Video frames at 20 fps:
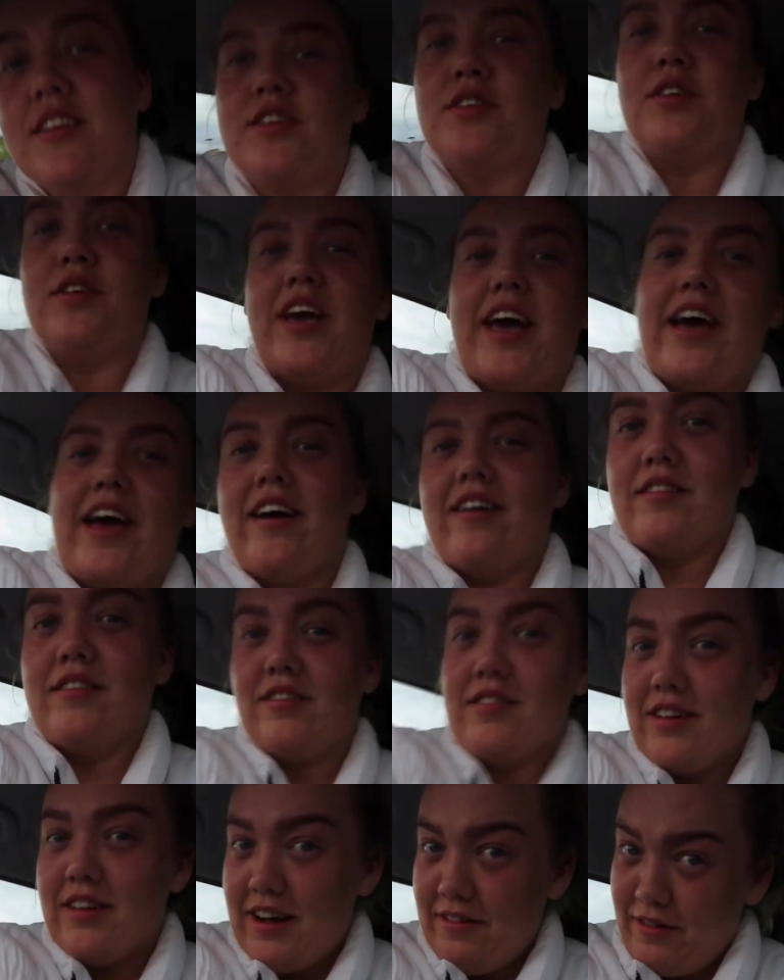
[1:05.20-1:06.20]
So yeah,
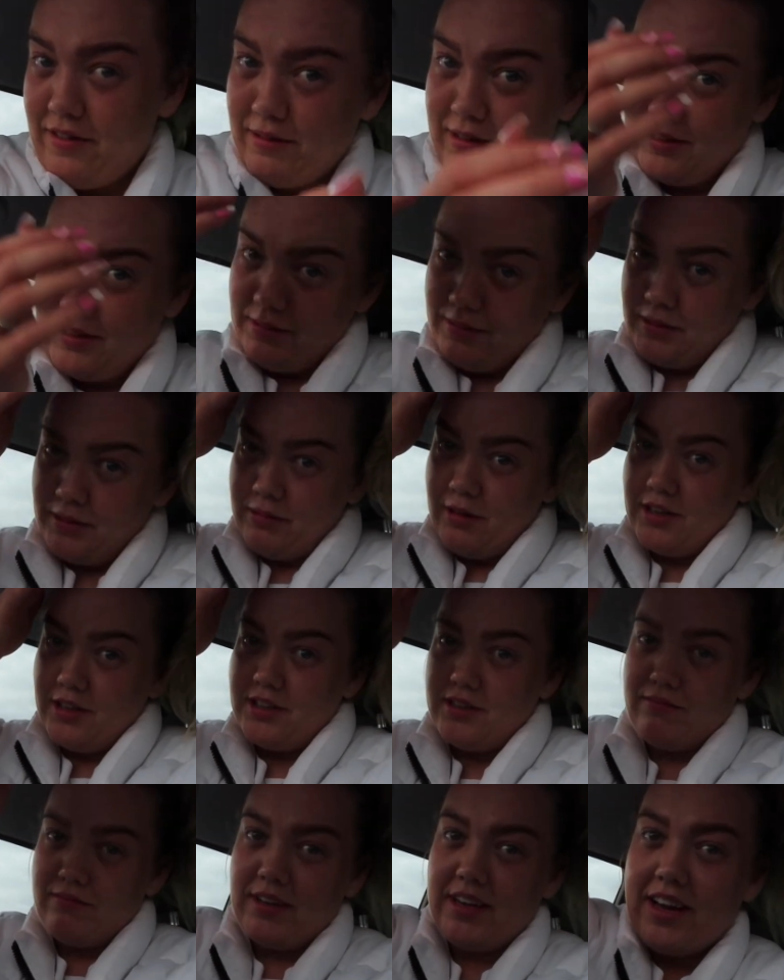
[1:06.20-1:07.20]
oh, everyone's here
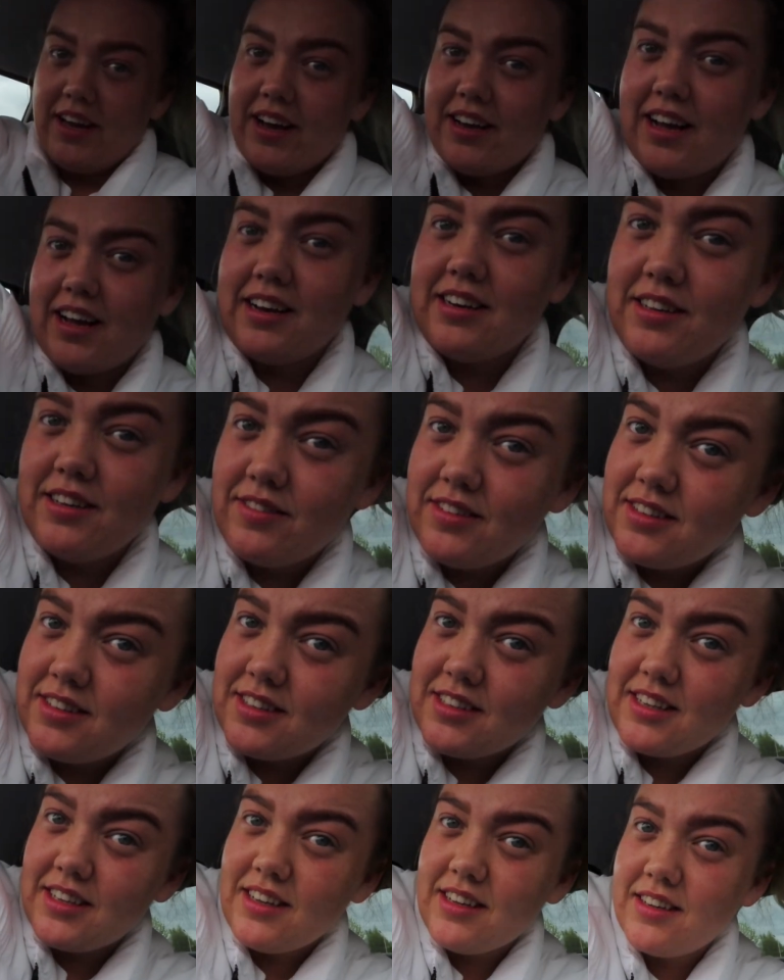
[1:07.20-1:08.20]
watching me. I can't even
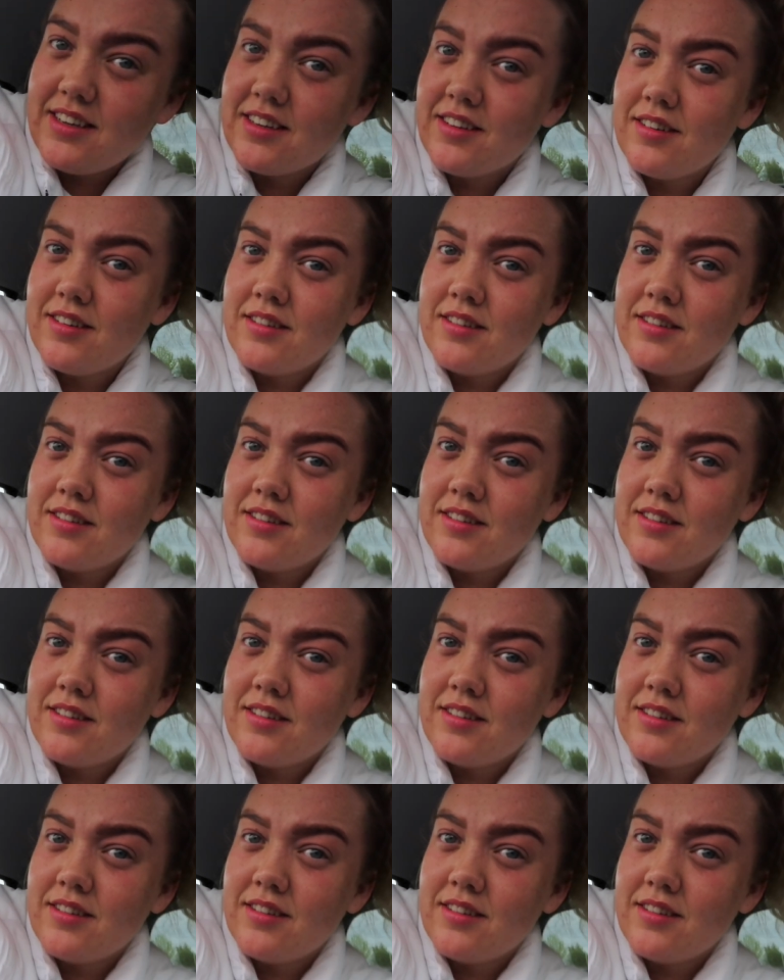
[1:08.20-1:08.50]
see.